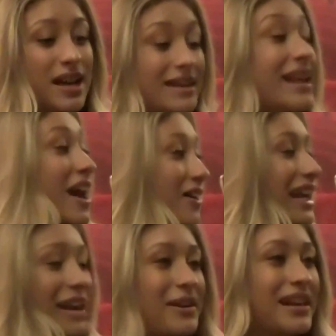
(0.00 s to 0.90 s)
Now
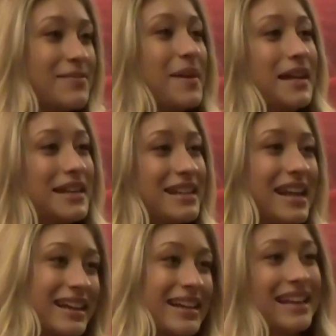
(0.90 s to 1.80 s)
like I know to get to my knees, and
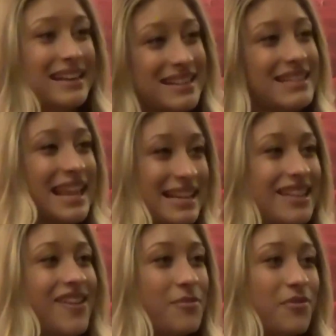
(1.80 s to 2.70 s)
I can like say
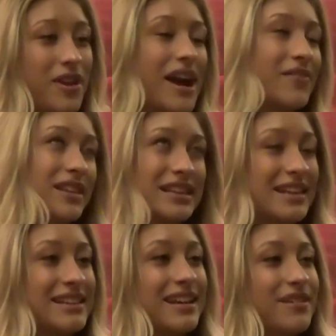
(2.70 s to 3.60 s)
stuff before I have like
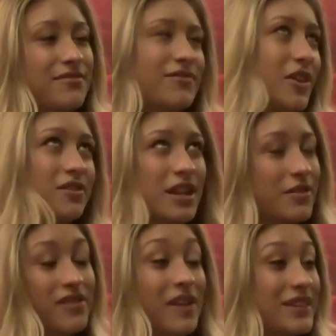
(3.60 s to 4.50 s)
10 seconds, no, not
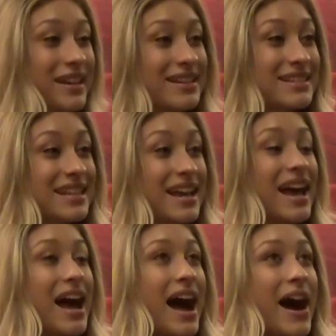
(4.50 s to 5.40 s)
even 5 seconds.
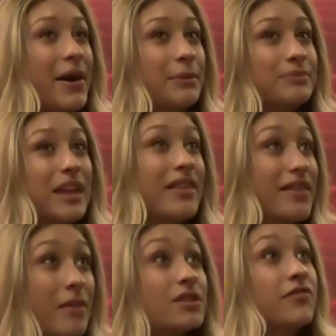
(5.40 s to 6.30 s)
And then
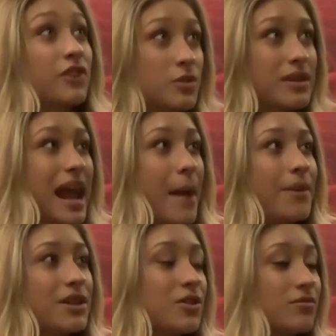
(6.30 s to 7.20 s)
that was the first one that
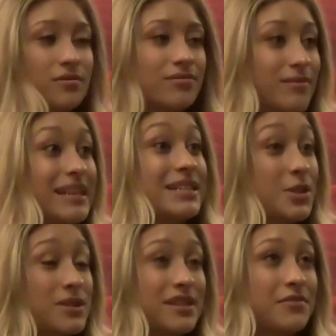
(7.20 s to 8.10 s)
happened. So my
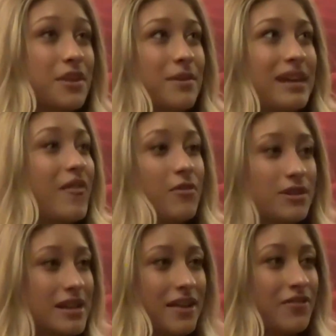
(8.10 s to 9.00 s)
sister was in the room, like everyone
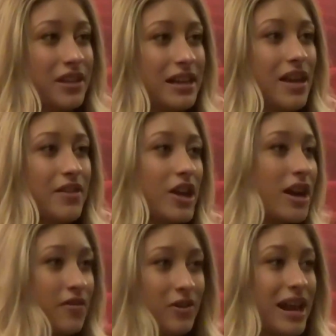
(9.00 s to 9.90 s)
was kind of freaking out. They got
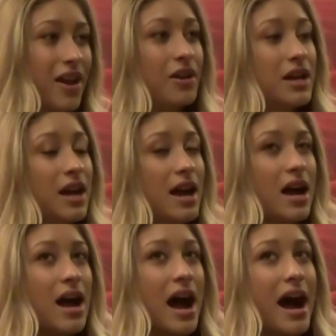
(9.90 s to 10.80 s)
everyone out.
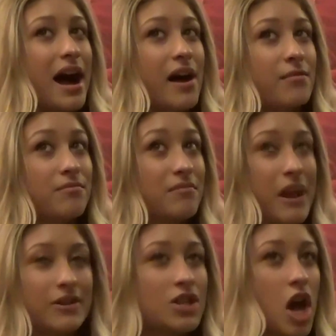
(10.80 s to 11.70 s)
I
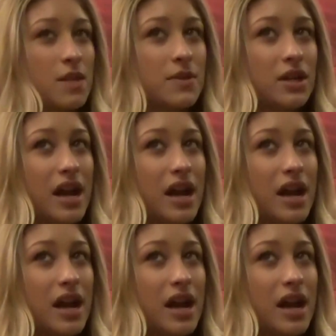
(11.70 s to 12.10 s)
went to the hospital.